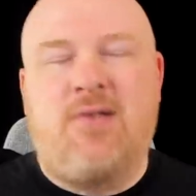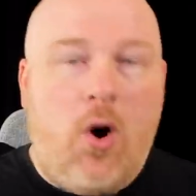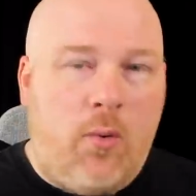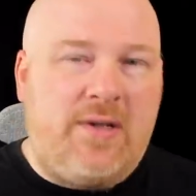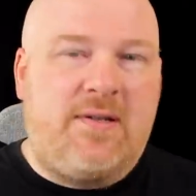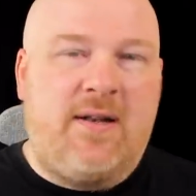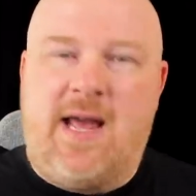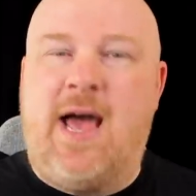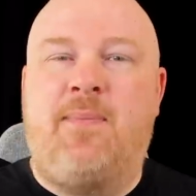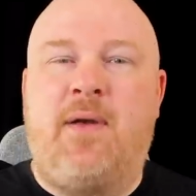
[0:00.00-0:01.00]
That's always going
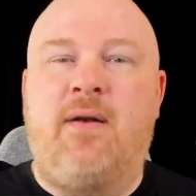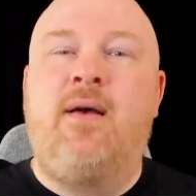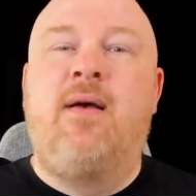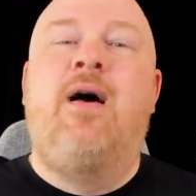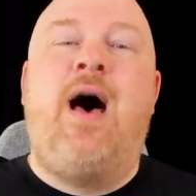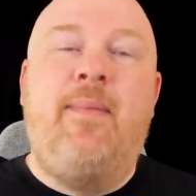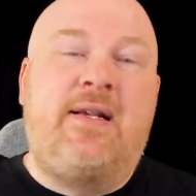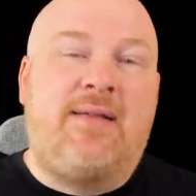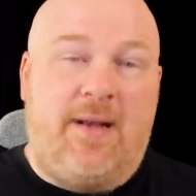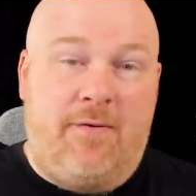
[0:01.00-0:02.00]
to happen. I'm
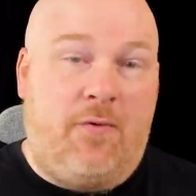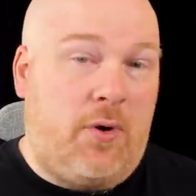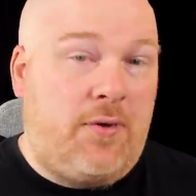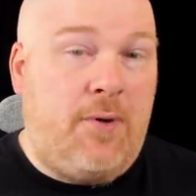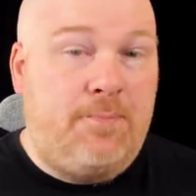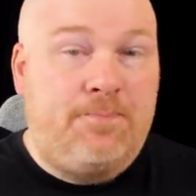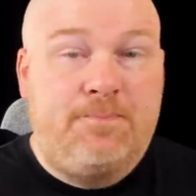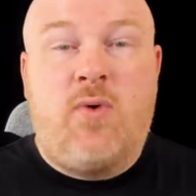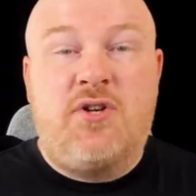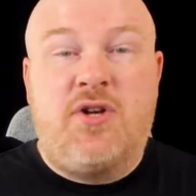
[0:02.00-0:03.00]
excited for it, though.
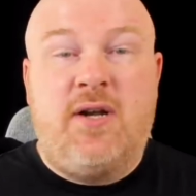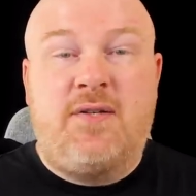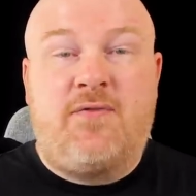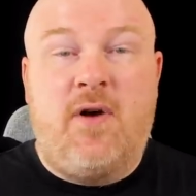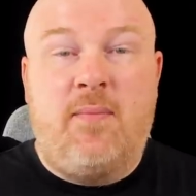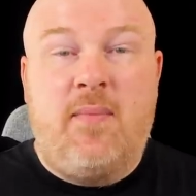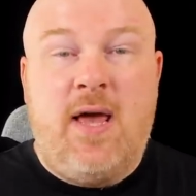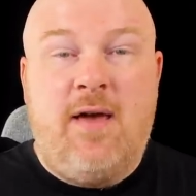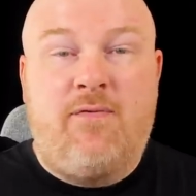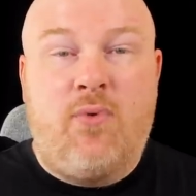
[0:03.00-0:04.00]
Next question is from
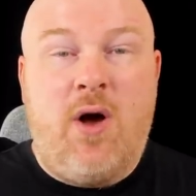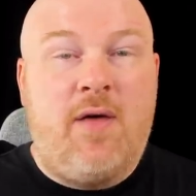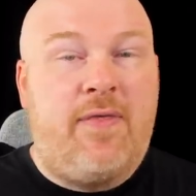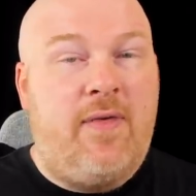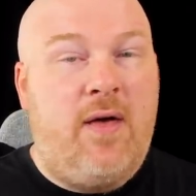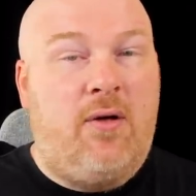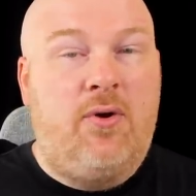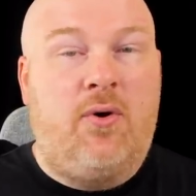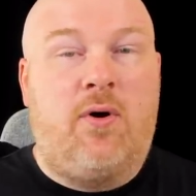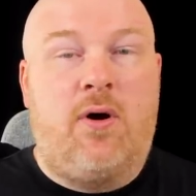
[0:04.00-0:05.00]
Avroth
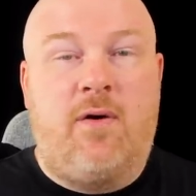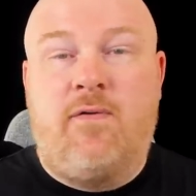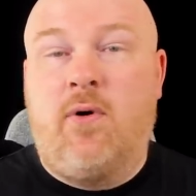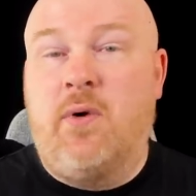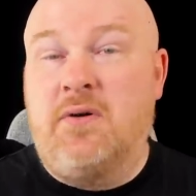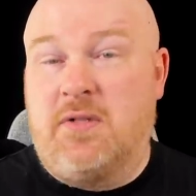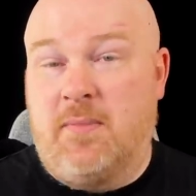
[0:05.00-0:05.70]
Elnor for